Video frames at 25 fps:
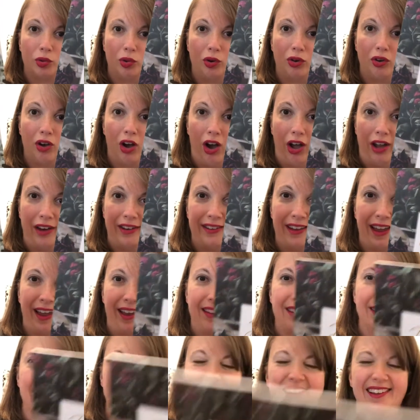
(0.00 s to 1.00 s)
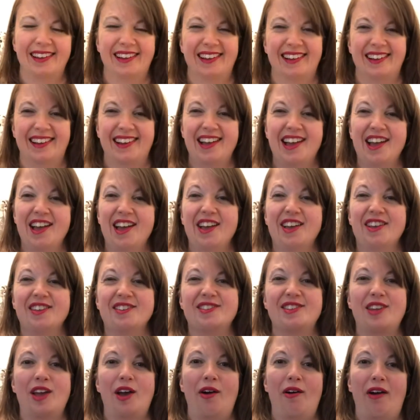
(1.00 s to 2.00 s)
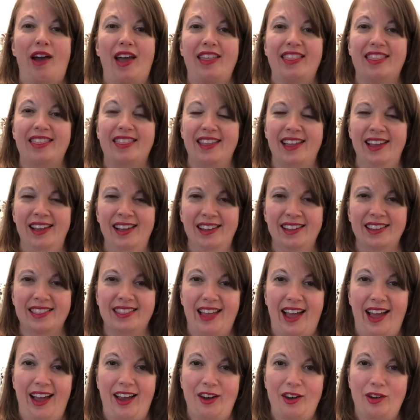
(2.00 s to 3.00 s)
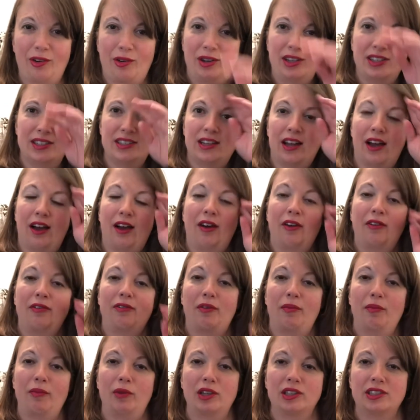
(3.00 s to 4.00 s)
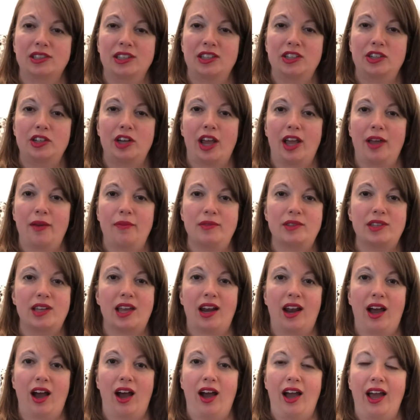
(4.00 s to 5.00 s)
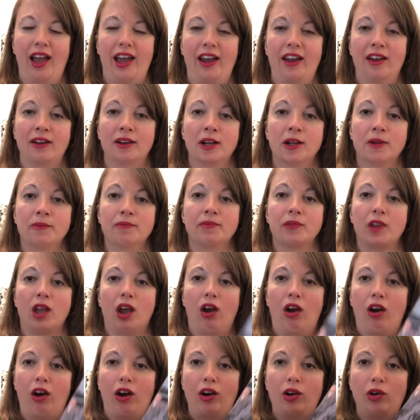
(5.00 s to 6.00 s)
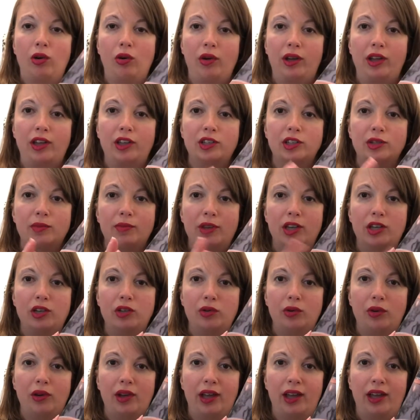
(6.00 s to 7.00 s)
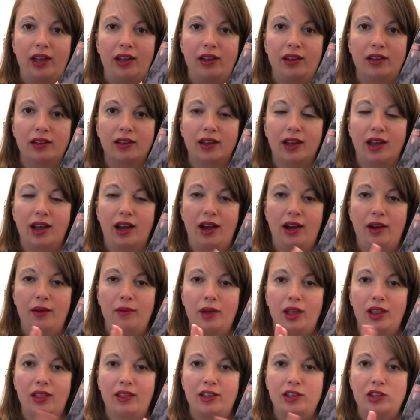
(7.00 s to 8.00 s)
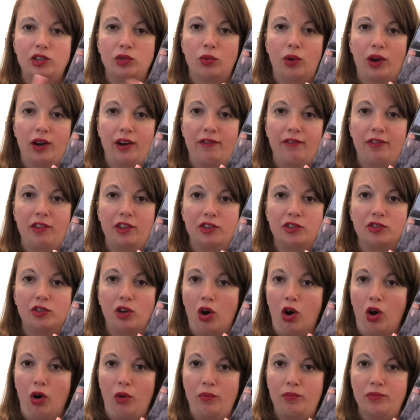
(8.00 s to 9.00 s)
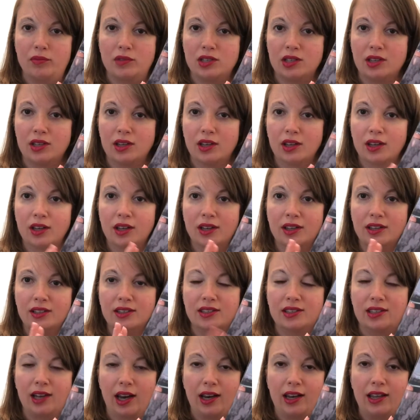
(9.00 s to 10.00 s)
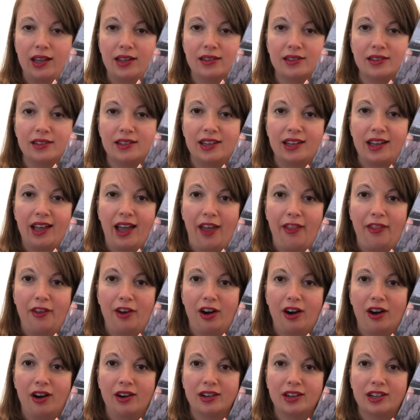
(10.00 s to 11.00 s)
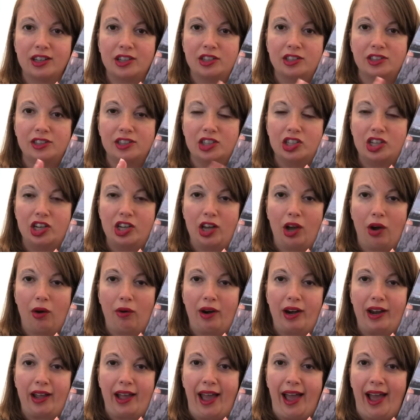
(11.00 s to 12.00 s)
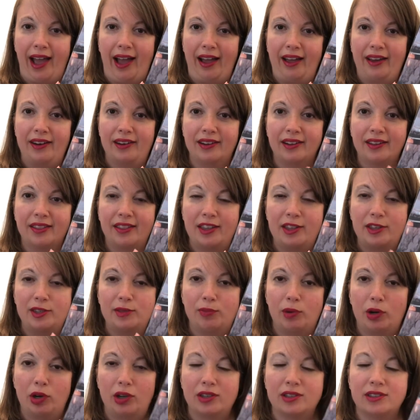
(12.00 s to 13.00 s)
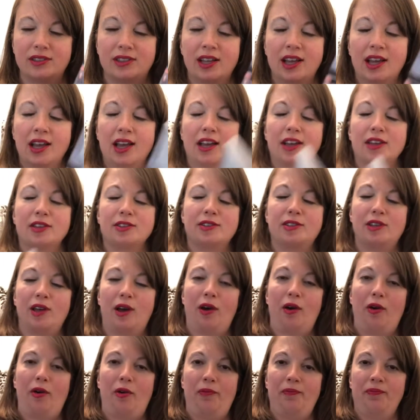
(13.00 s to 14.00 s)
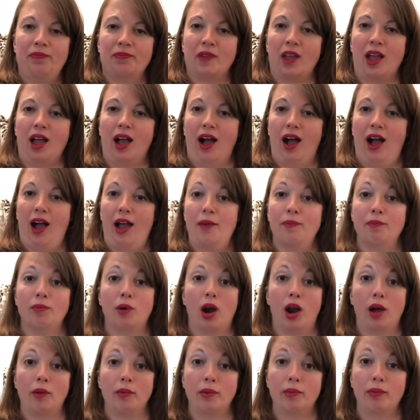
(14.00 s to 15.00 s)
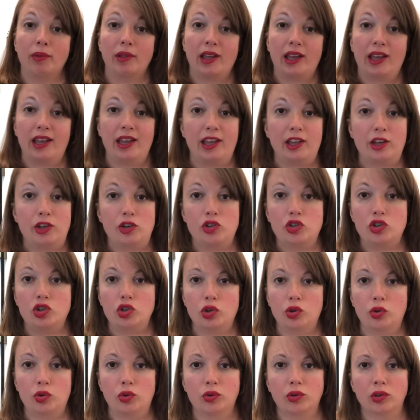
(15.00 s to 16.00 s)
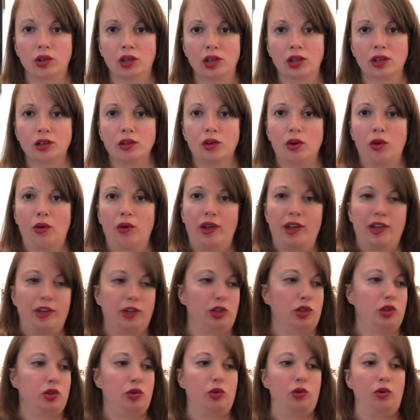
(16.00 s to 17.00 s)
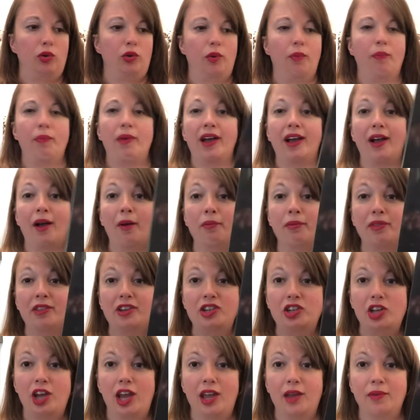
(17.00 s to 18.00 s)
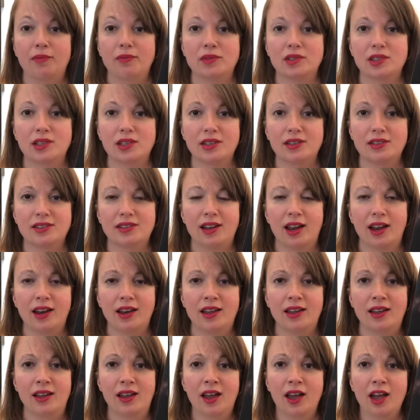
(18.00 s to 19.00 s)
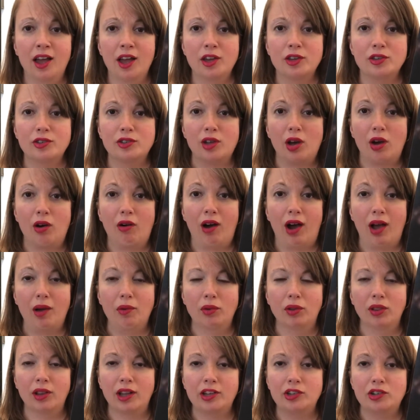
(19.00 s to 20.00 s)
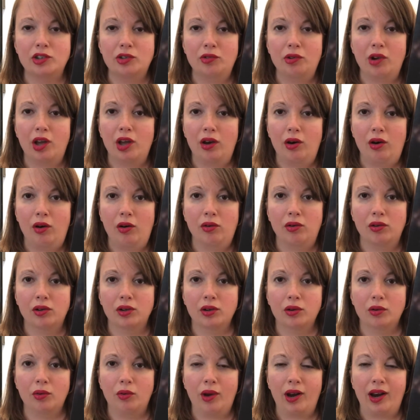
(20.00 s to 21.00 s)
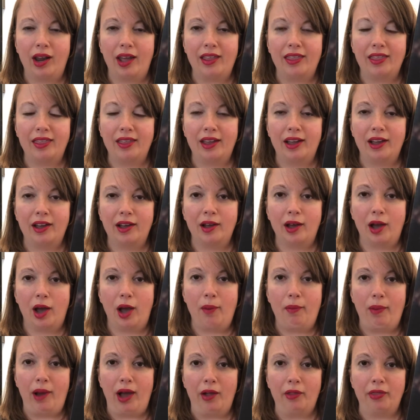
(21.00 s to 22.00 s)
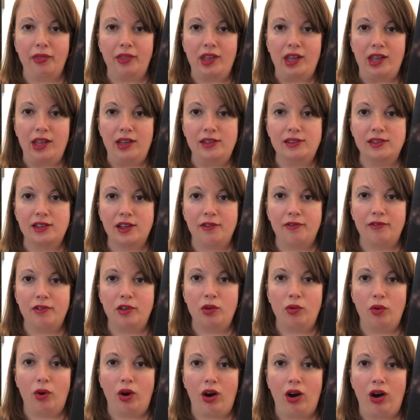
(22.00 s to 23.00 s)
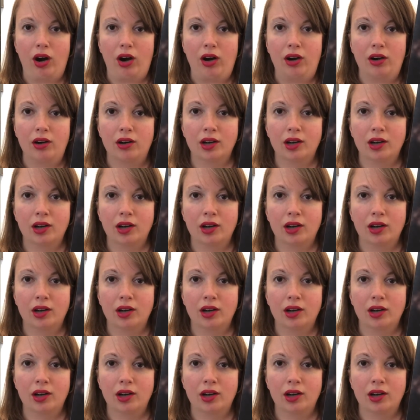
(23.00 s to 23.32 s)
content. So I think that Krista from Books and Jams and I are going to be doing at least one of the Psalms studies together because she already had these books. So I'm probably in June going to pick up the James study. So I will let you know what I think about these if you are